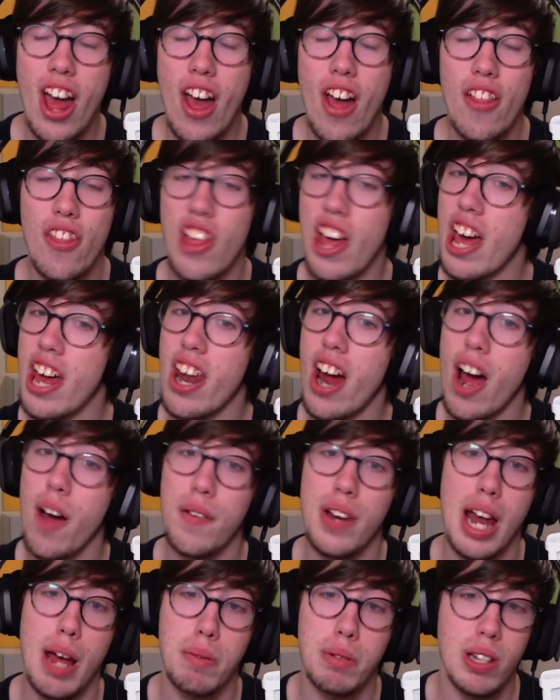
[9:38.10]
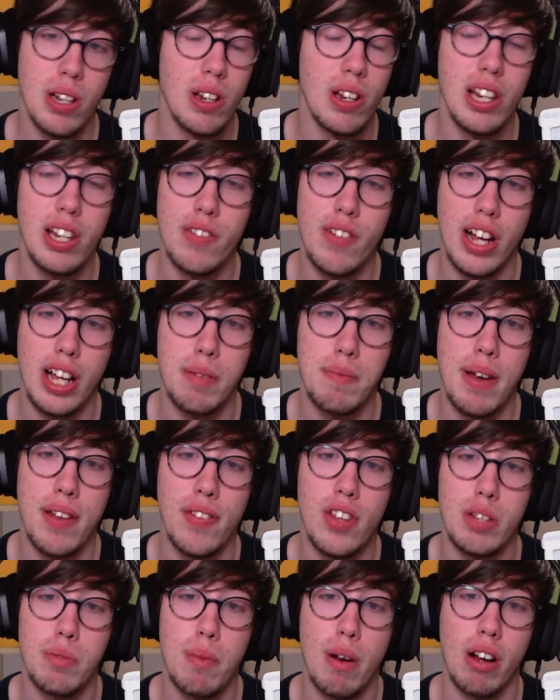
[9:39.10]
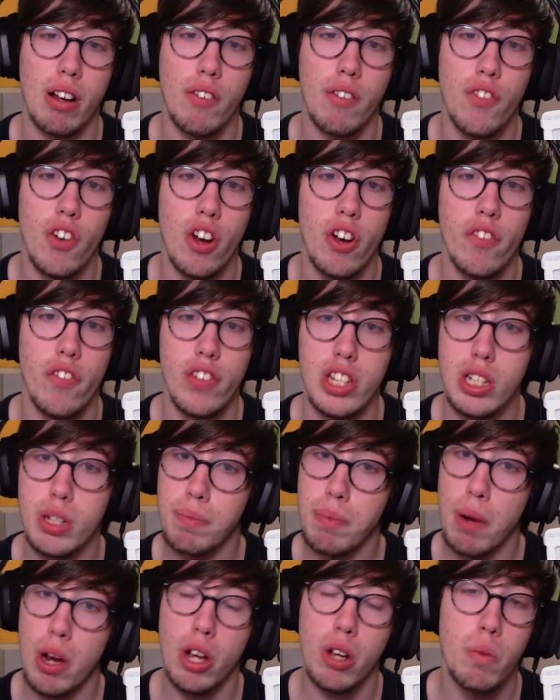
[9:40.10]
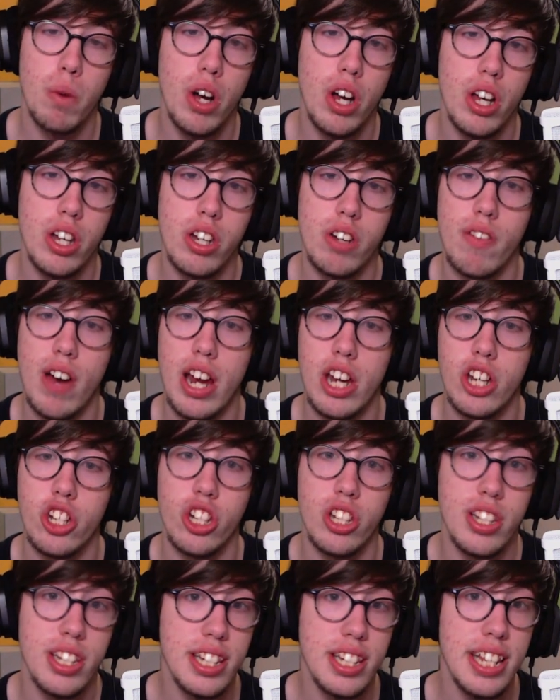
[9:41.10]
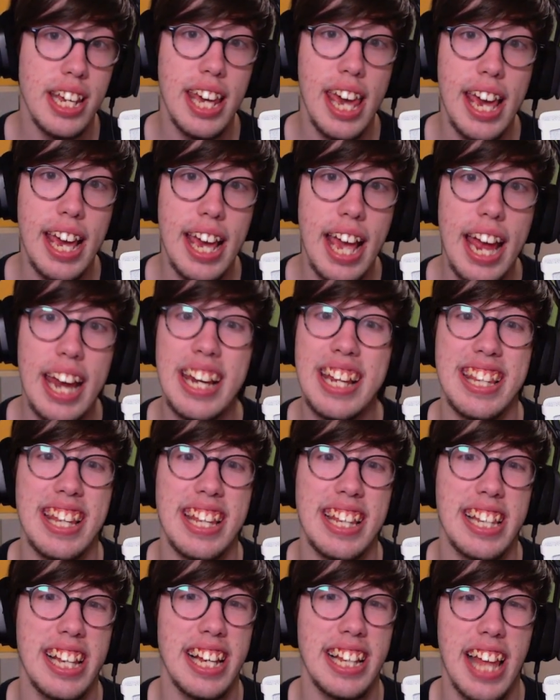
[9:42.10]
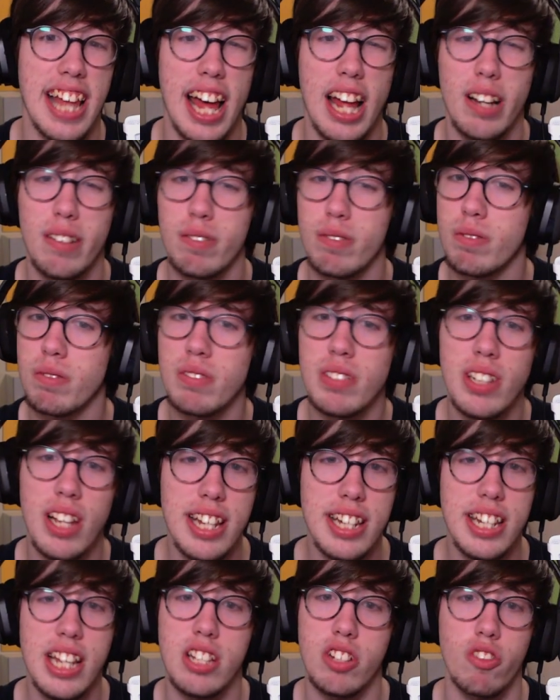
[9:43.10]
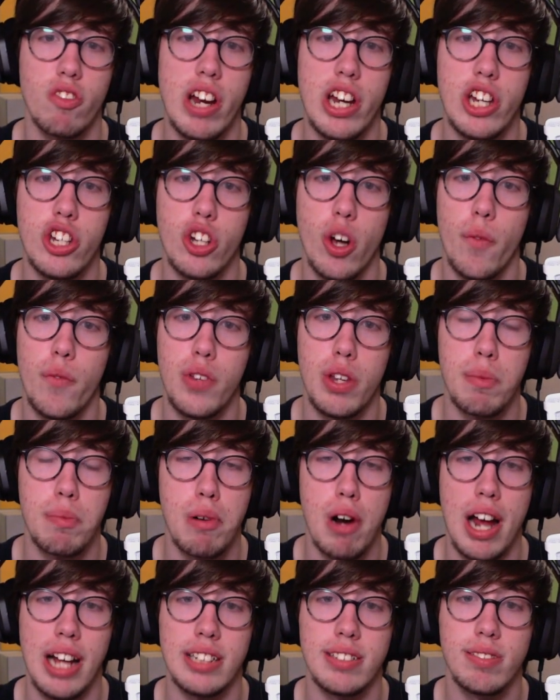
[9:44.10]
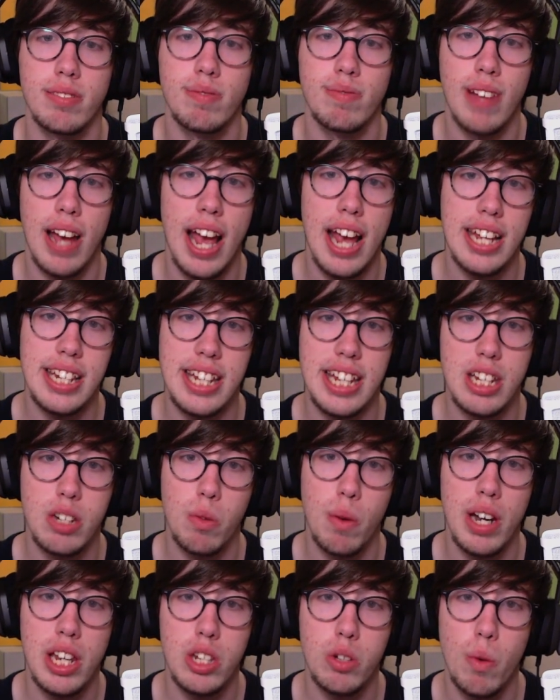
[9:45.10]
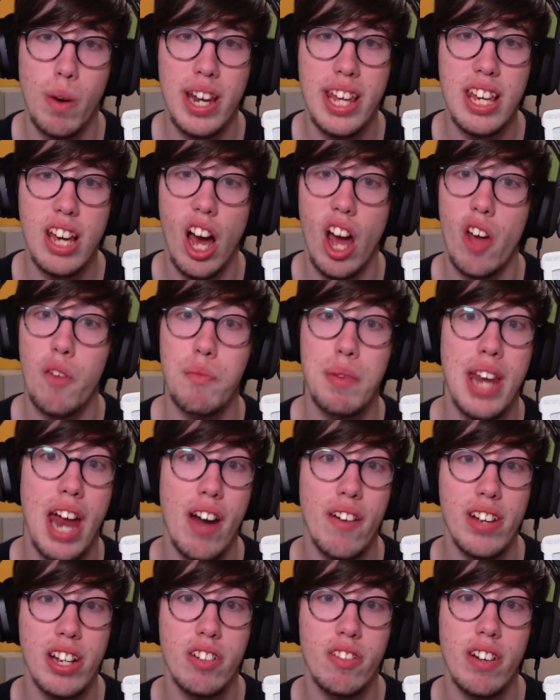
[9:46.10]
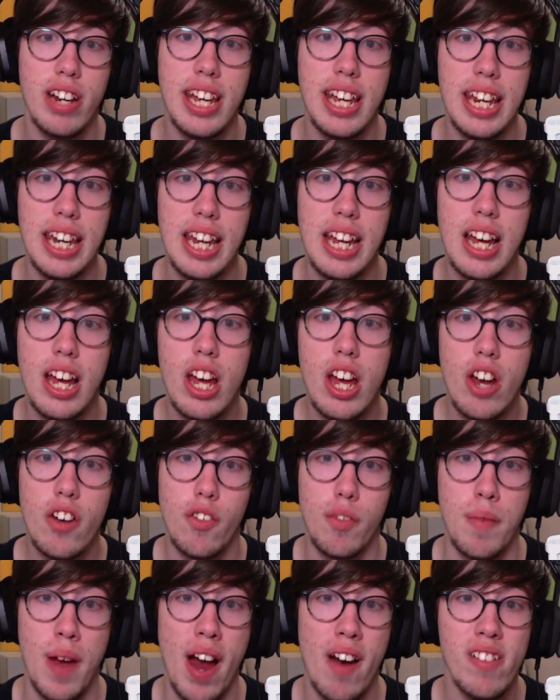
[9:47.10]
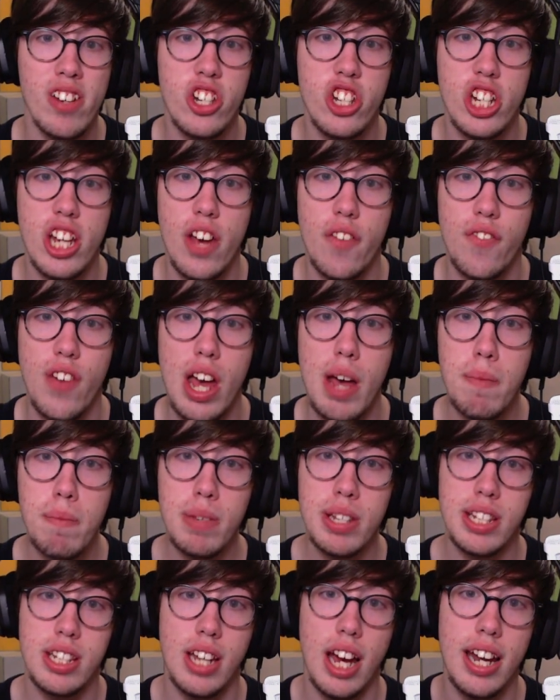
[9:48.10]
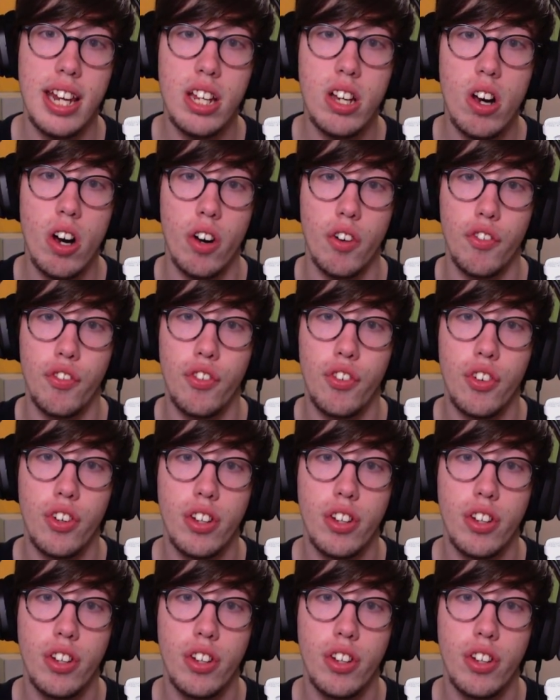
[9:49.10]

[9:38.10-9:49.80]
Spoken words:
then I would absolutely recommend this microphone for spoken word, narration, singing, anything like that. It does a great job for the price. AT2020, I've been Harry Green from Harry GFM, signing off.